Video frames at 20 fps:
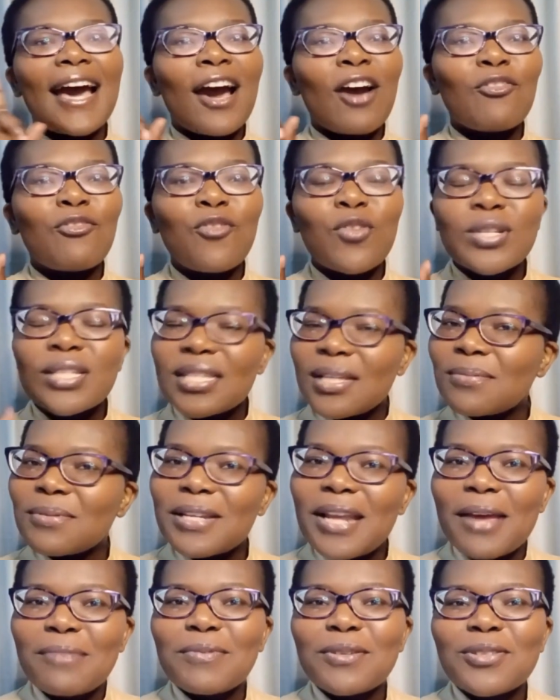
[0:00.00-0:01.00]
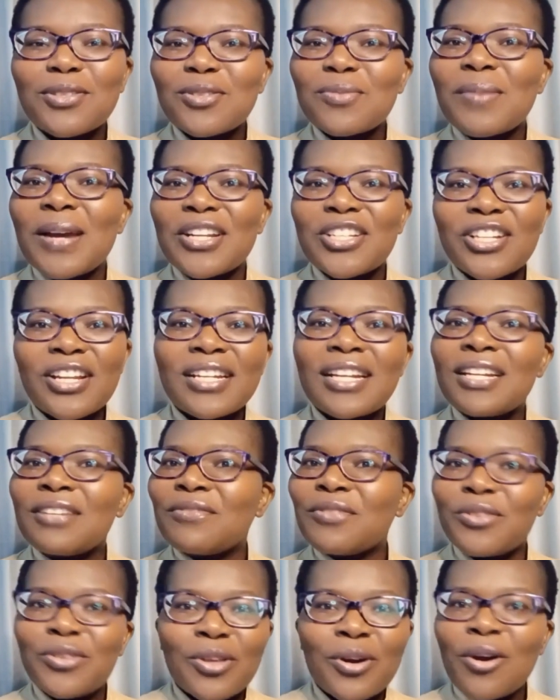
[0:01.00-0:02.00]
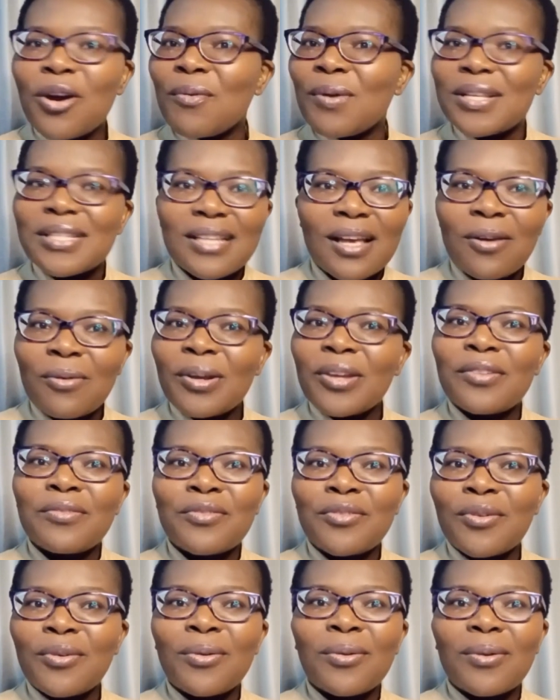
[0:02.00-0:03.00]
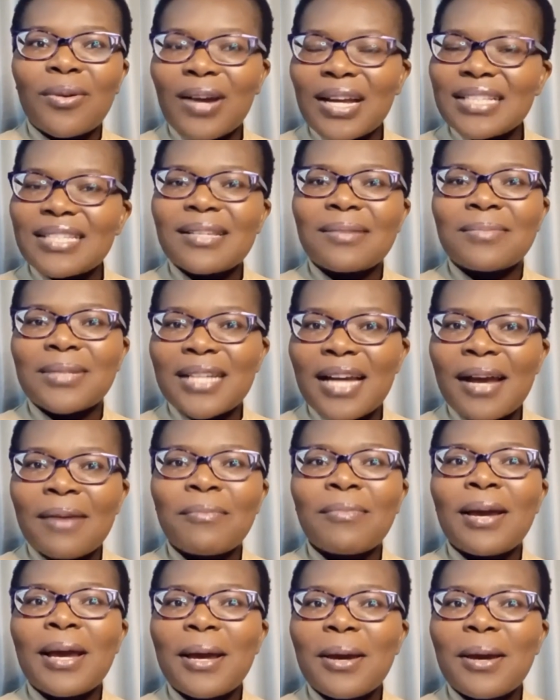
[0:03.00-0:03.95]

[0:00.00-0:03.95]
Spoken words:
for subscribing to my channel, even though I was away for quite some time,